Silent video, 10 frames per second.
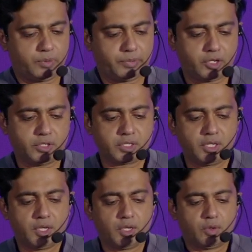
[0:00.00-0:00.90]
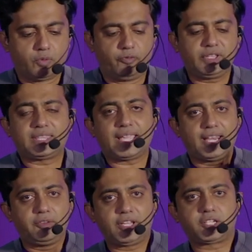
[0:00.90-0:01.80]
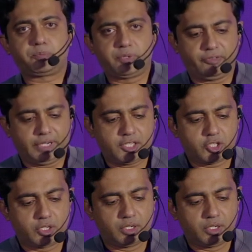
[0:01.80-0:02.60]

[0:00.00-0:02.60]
because with the elevated privilege,